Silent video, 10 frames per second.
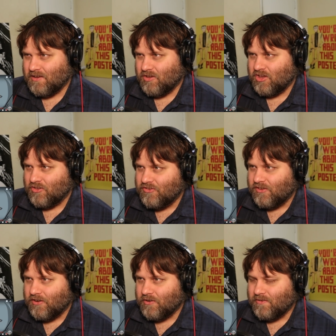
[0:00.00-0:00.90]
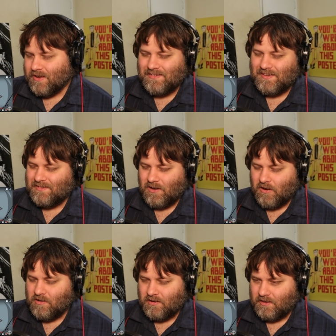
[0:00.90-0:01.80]
considered, it's it's
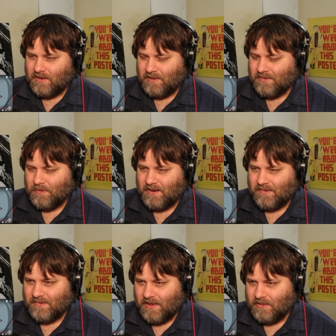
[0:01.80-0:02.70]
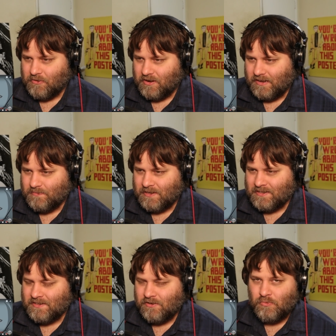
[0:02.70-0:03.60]
hard to explain exactly what it is, but
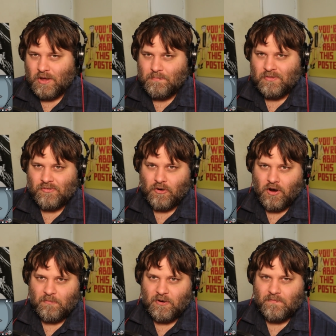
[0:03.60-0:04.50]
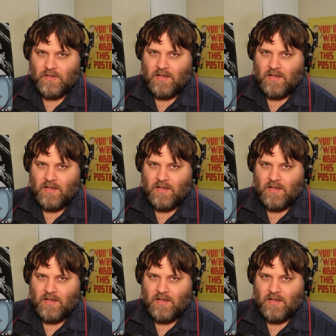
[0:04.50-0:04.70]
considered weapons or armor,